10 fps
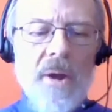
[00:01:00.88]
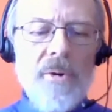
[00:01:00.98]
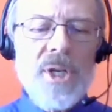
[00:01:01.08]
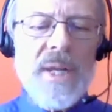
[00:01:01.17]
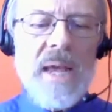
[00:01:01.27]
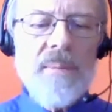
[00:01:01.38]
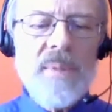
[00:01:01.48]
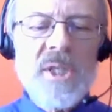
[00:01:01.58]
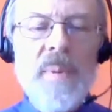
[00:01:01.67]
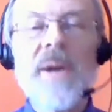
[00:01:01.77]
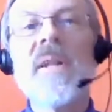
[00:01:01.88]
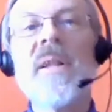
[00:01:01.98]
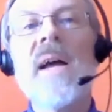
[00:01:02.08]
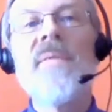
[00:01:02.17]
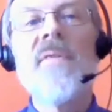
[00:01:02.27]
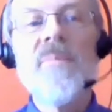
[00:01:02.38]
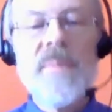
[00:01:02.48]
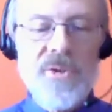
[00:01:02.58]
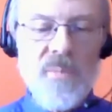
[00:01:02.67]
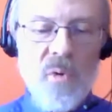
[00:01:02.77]
urging him to spare the life of
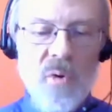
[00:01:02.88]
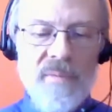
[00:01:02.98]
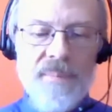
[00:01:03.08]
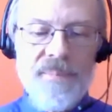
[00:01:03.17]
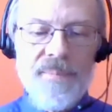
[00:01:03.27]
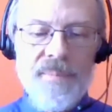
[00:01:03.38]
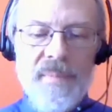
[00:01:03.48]
Mr. Morva.